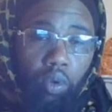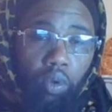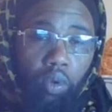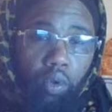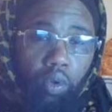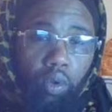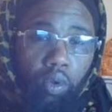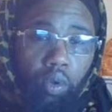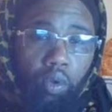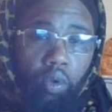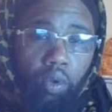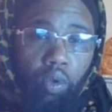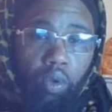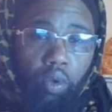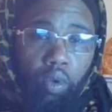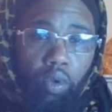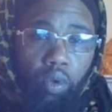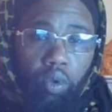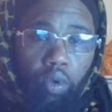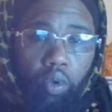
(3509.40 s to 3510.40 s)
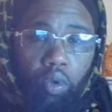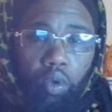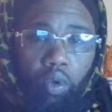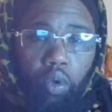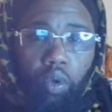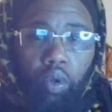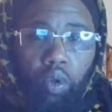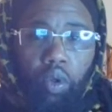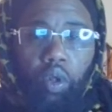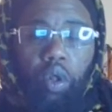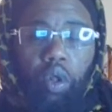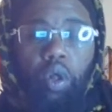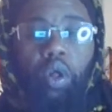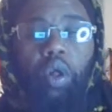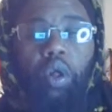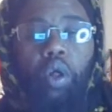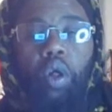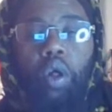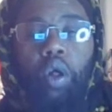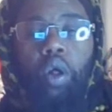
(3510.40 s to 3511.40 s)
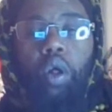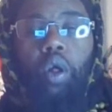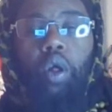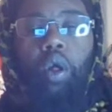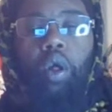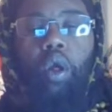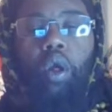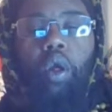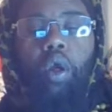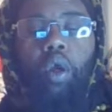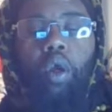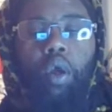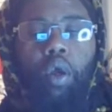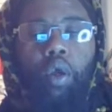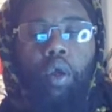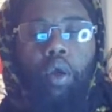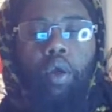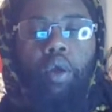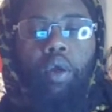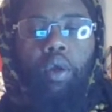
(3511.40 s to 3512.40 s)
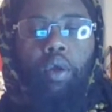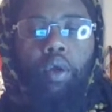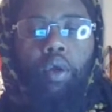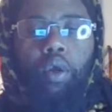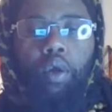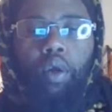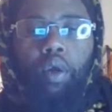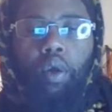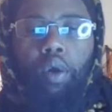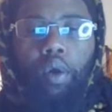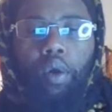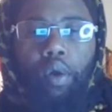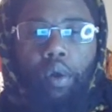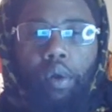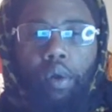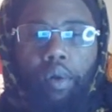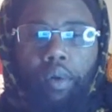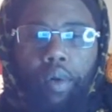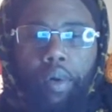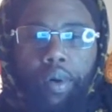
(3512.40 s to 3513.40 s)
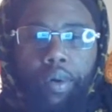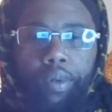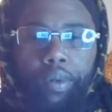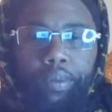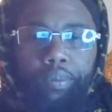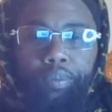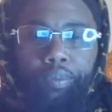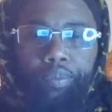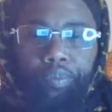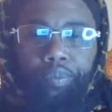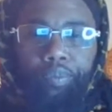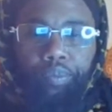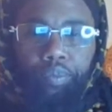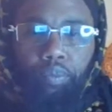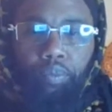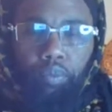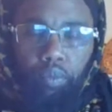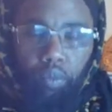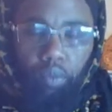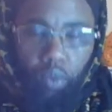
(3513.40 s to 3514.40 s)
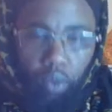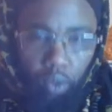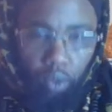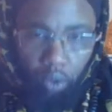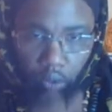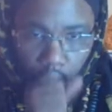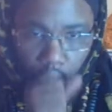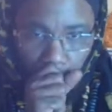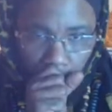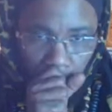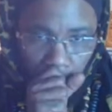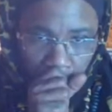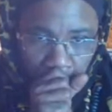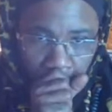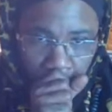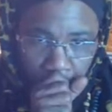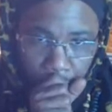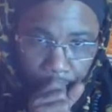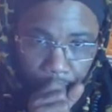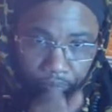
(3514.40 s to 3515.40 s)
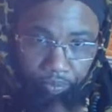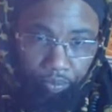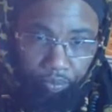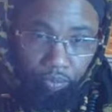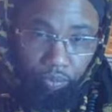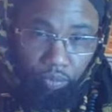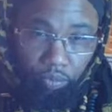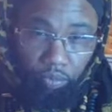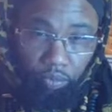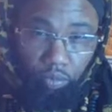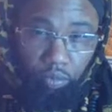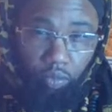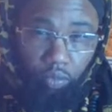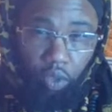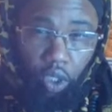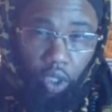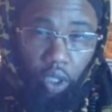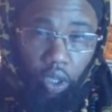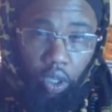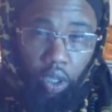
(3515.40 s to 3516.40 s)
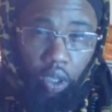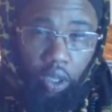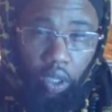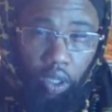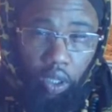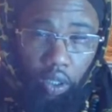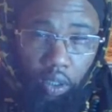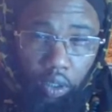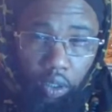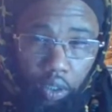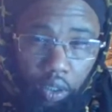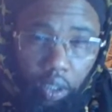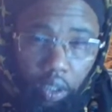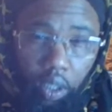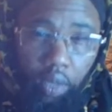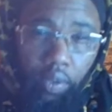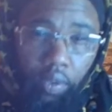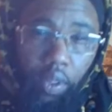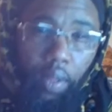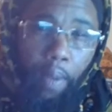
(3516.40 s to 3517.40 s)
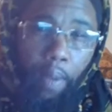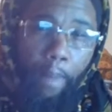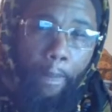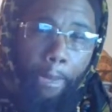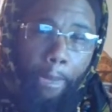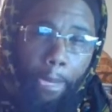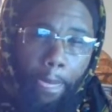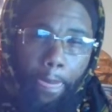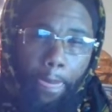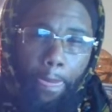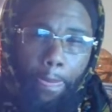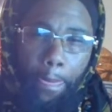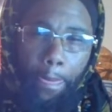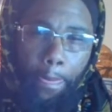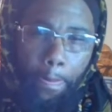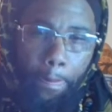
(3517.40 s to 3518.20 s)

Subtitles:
Come on, there you go. Right. We get to see what others don't quite yet see. You see what I'm saying? They don't quite see it.